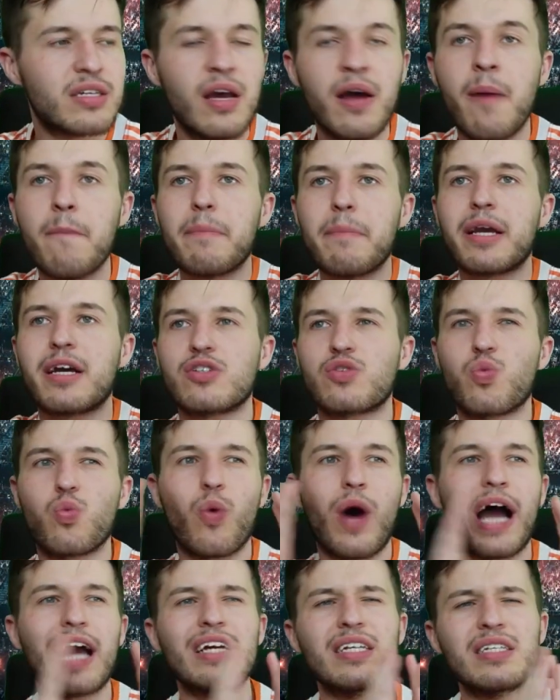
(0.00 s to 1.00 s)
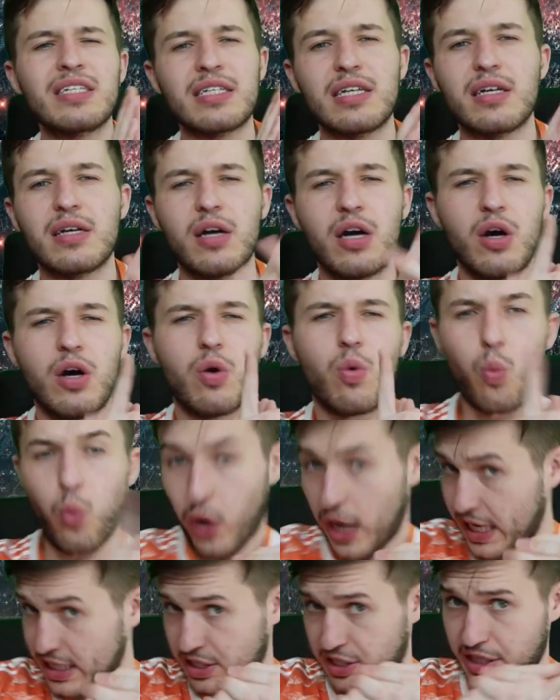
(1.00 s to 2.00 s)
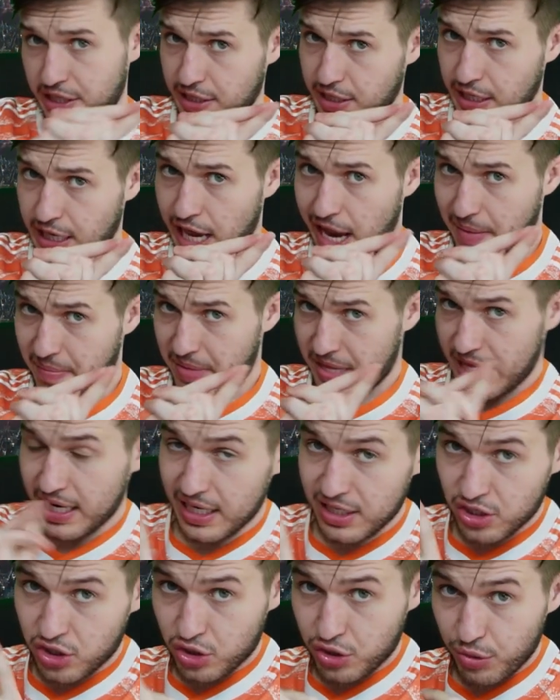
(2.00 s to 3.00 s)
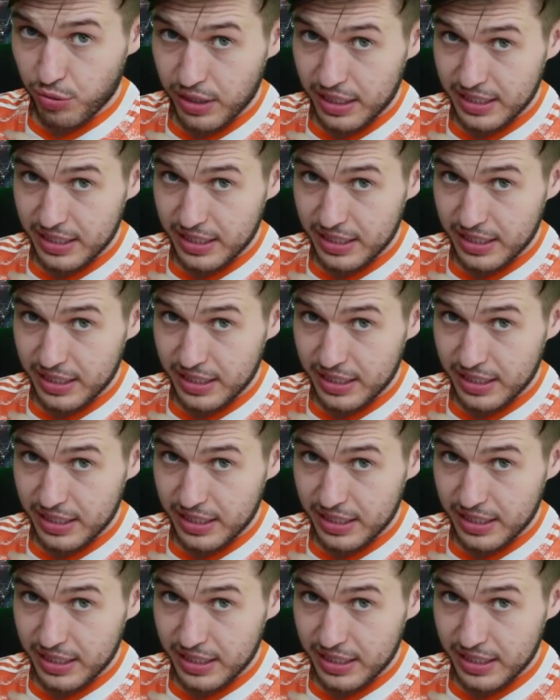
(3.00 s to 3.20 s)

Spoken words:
because why is he watching the game and then as soon as the